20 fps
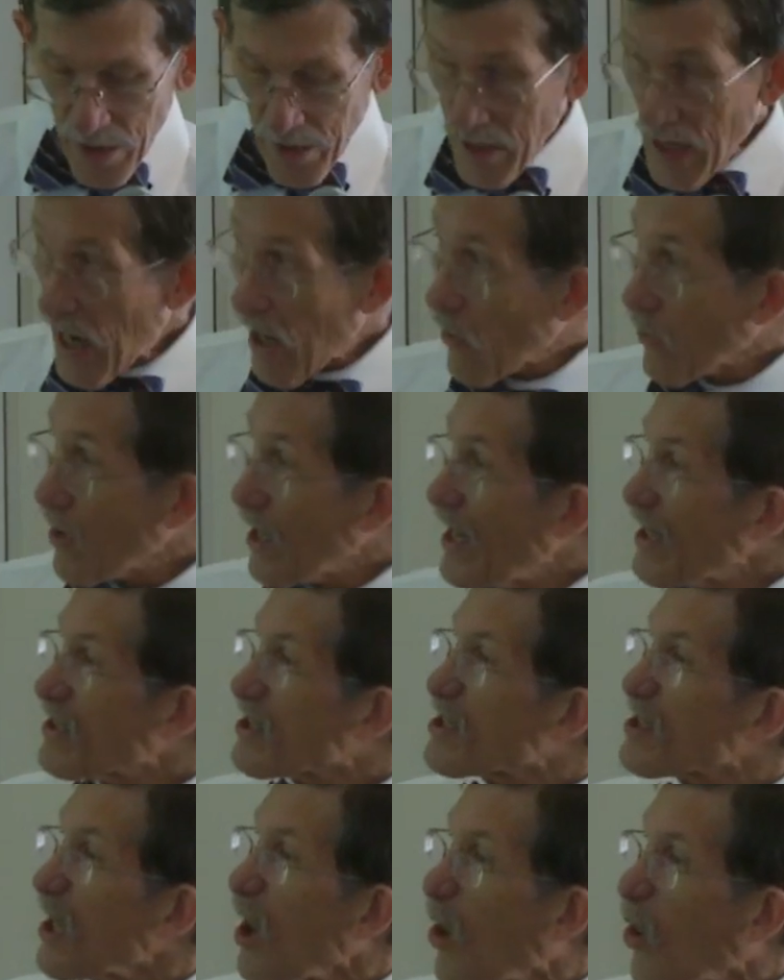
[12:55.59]
Now
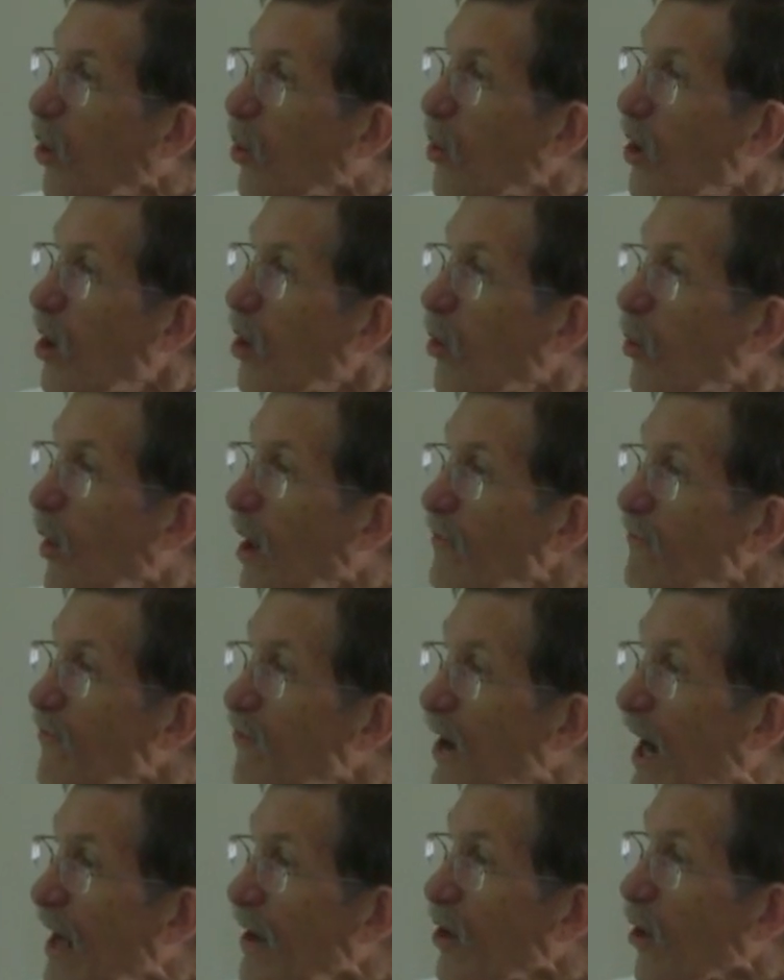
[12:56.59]
let's see, one
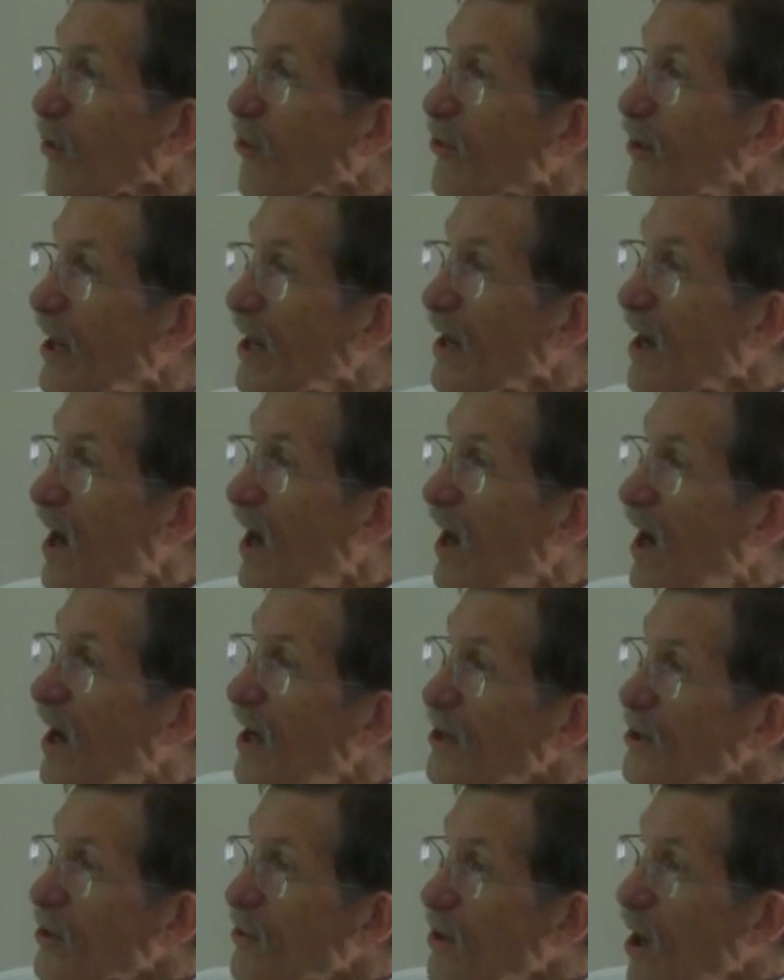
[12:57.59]
final thing.
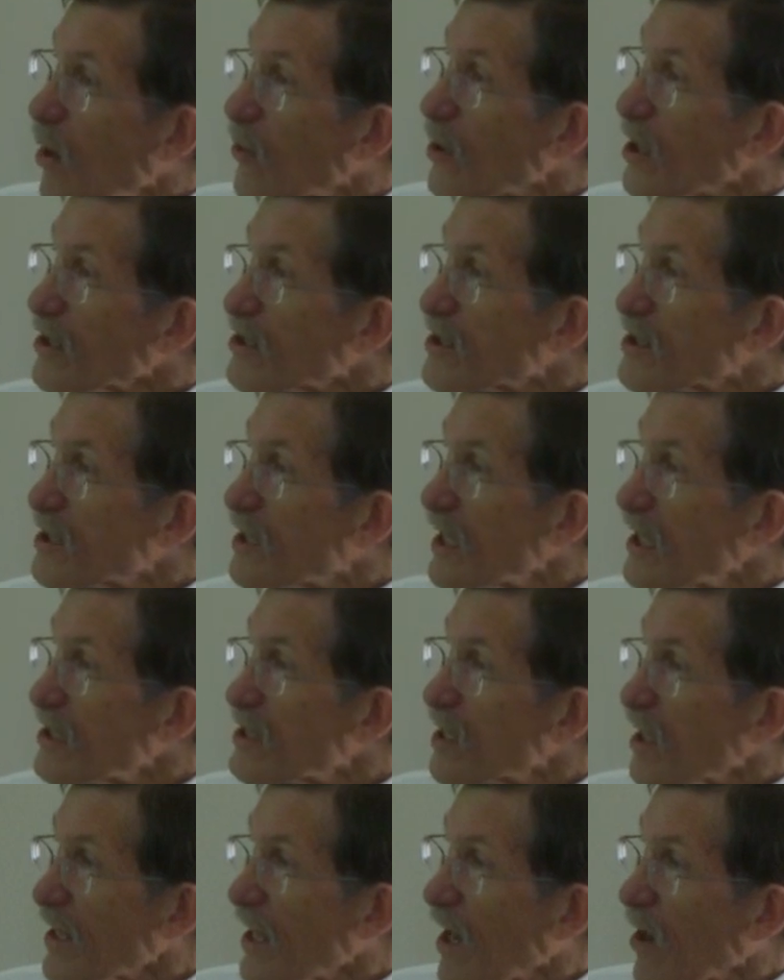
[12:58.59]
You notice
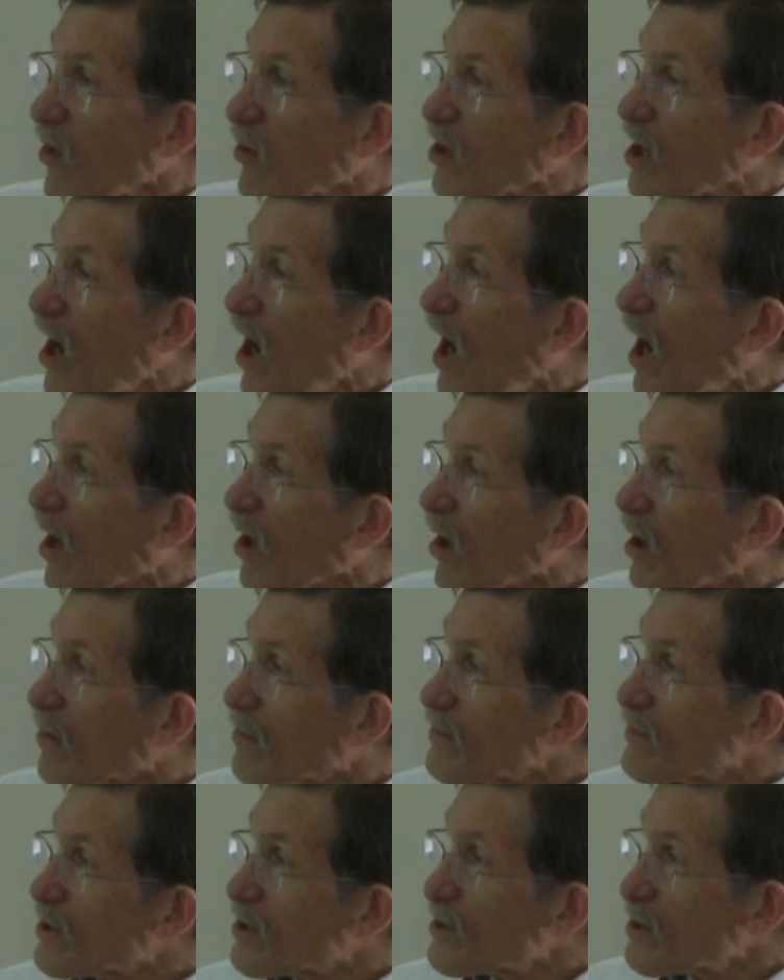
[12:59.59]
these little
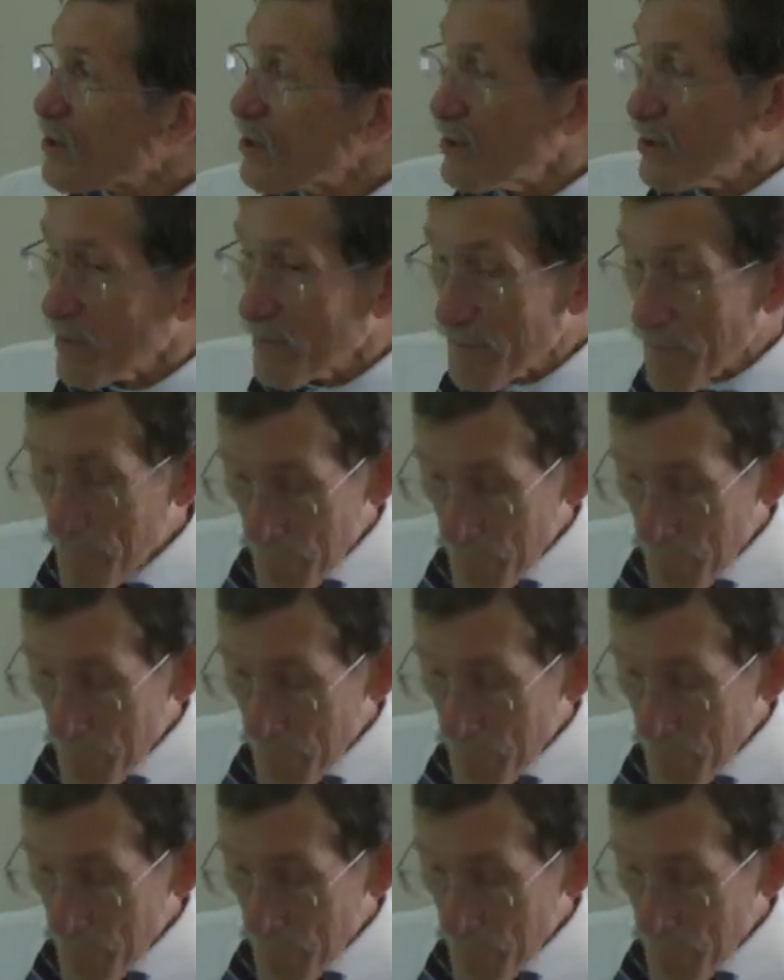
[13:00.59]
columns too.